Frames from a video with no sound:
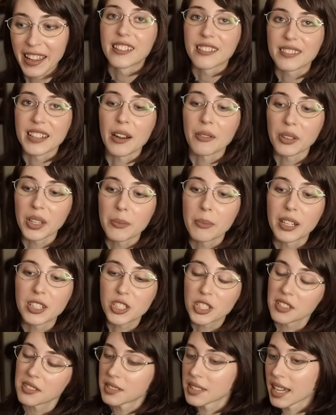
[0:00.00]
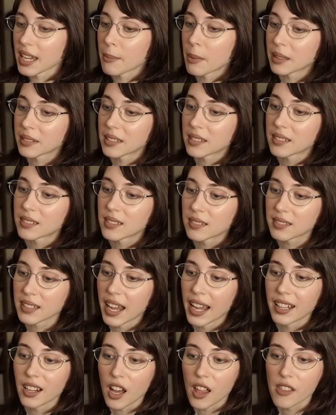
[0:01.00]
There's not really much to say about this
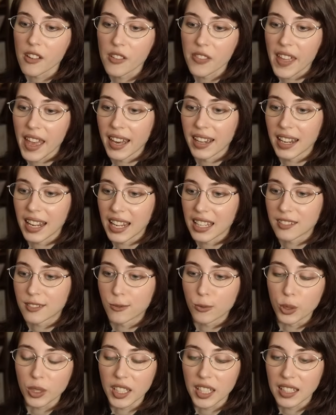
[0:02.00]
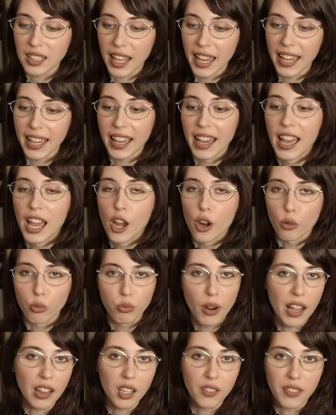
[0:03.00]
design other than it's really like
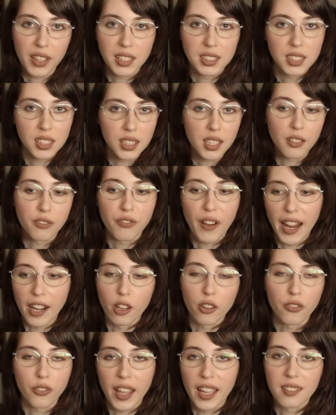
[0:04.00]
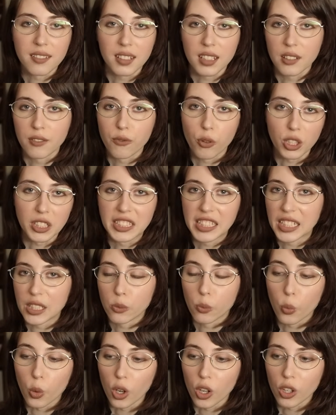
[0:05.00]
relevant to the Final Fantasy
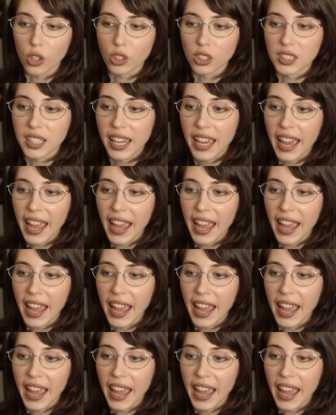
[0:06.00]
XIV world,